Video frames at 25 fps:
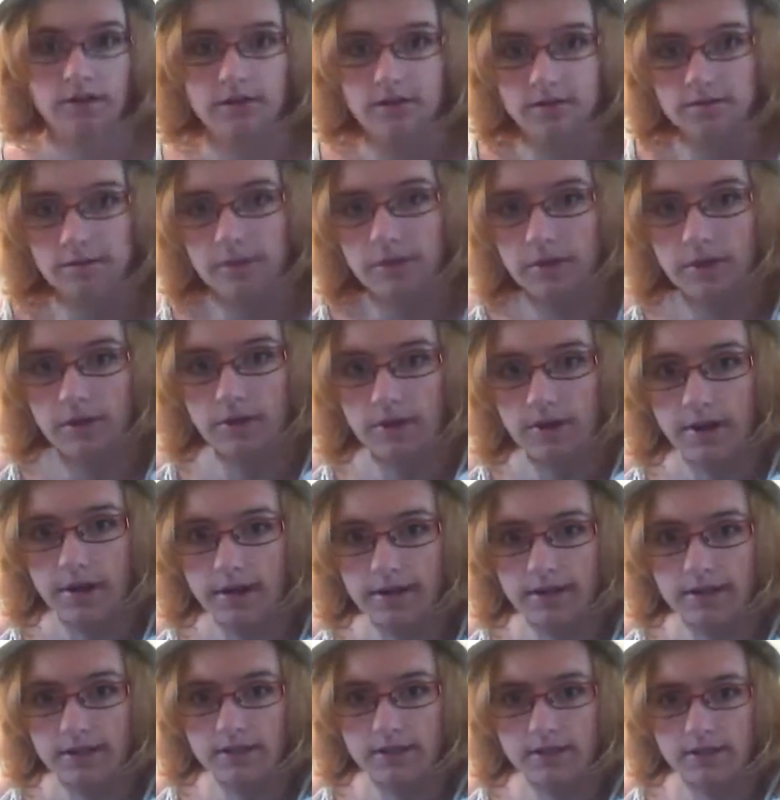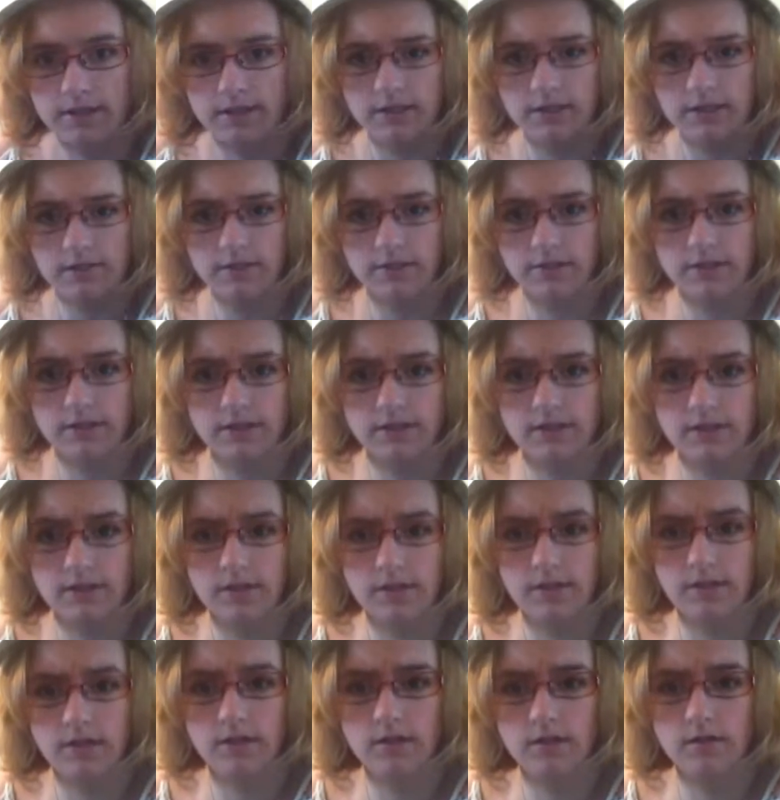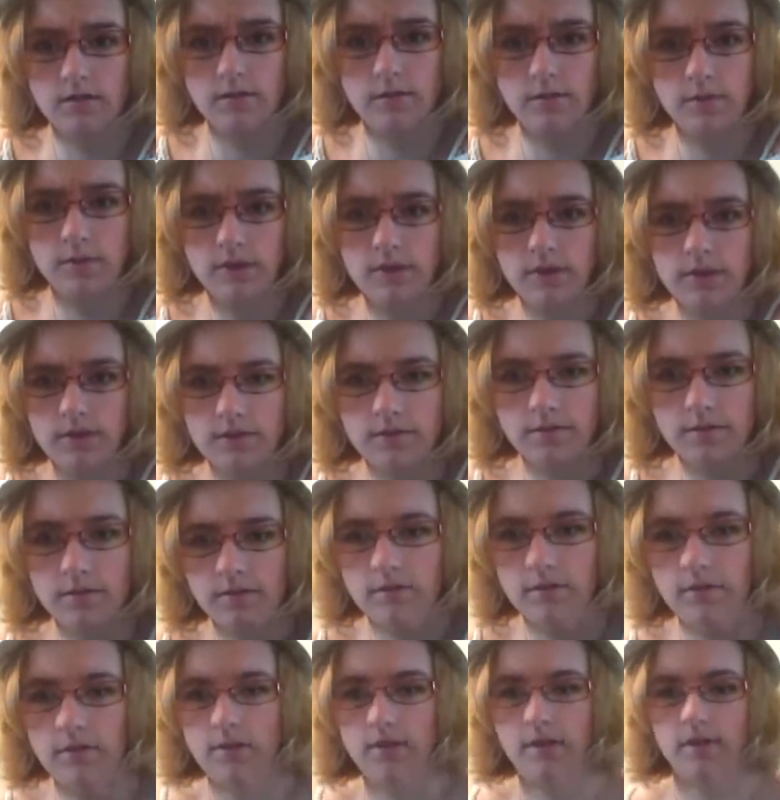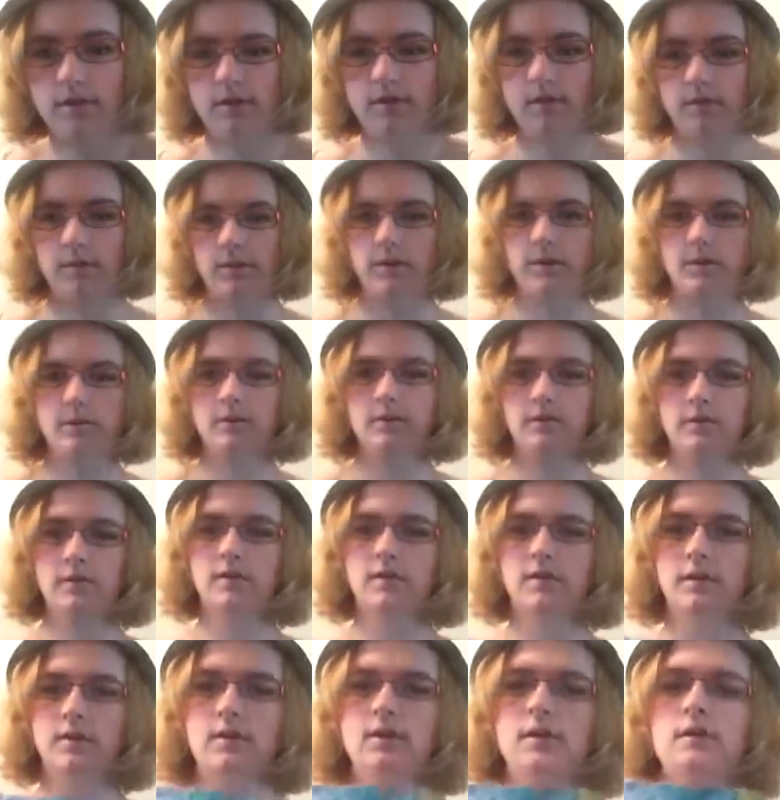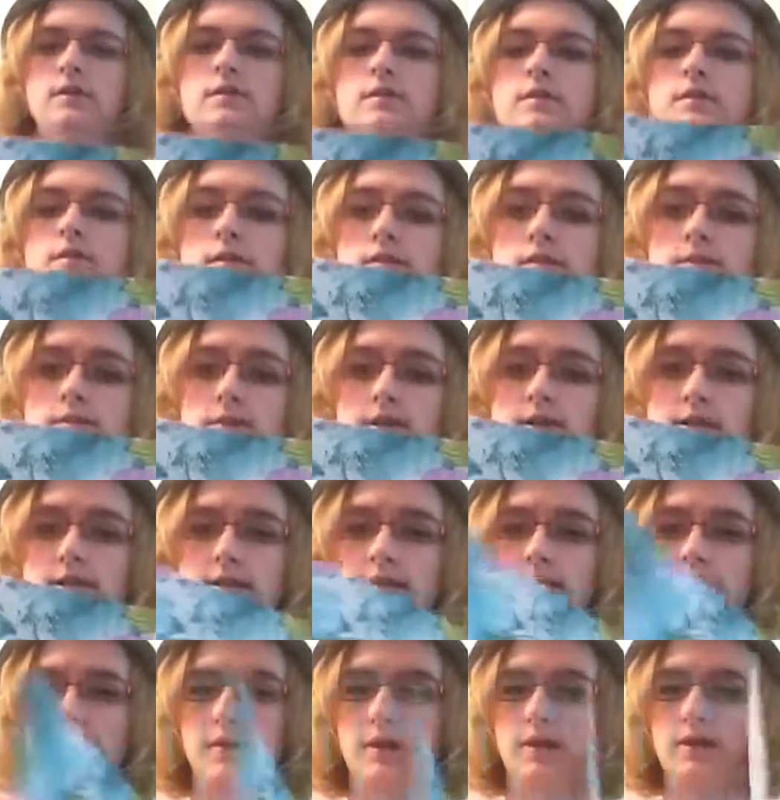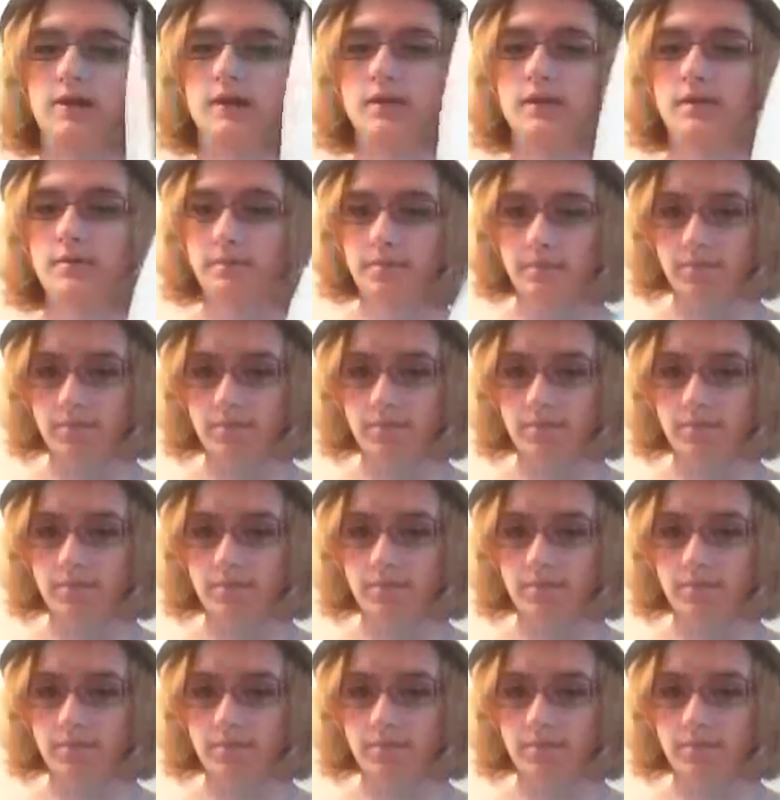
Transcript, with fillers: So I'm gonna go ahead and tilt you guys just a little more down. There we go. So this is my Disney binder.